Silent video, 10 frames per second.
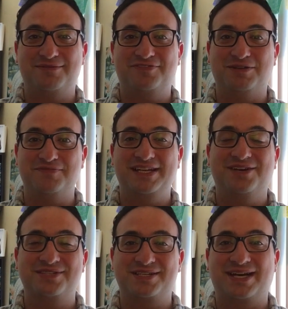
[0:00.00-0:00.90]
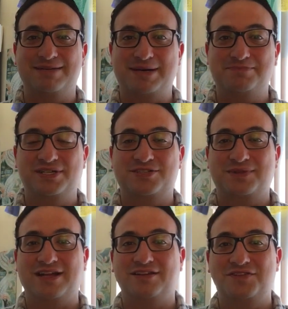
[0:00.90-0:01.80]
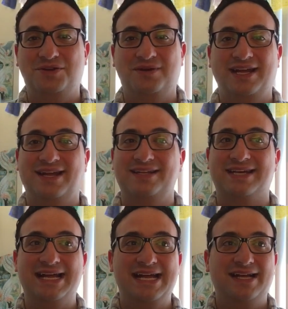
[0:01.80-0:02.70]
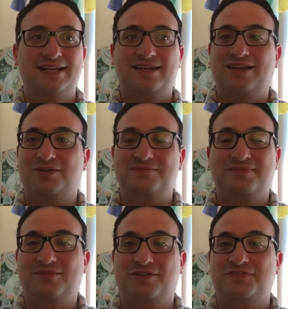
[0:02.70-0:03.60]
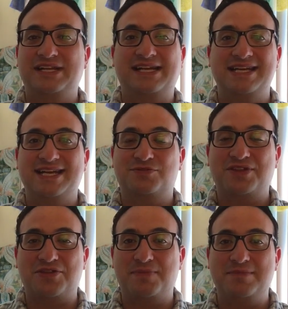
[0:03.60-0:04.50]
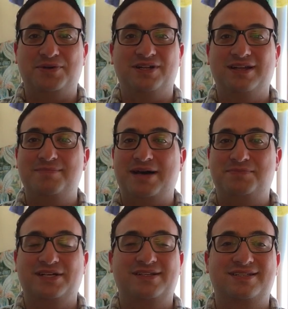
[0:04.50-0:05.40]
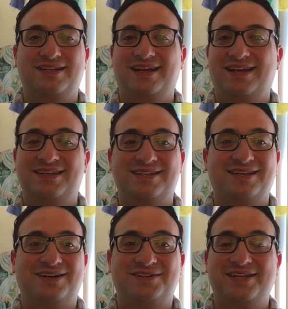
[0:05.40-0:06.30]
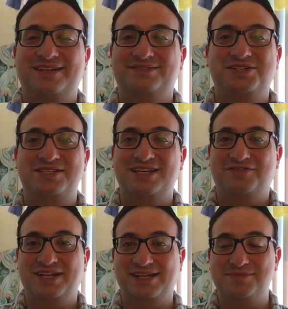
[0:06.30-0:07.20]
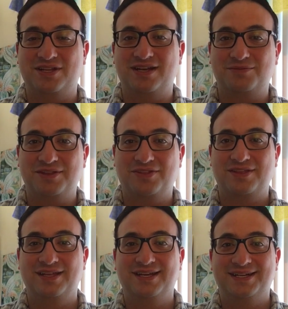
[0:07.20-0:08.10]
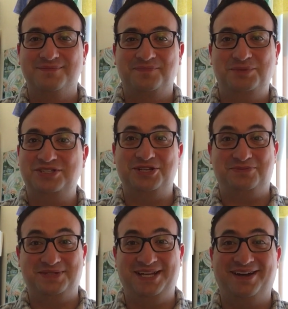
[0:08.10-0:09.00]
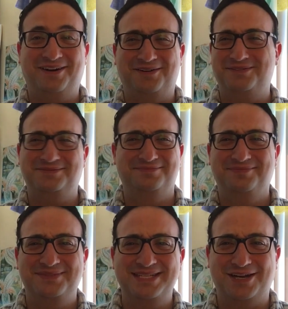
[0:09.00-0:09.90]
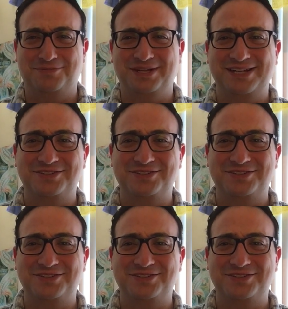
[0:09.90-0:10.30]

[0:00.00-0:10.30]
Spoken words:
to film videos and talk about books with all of you, and, hopefully connect with other people about books and all that good stuff that comes along with BookTube. So, terrible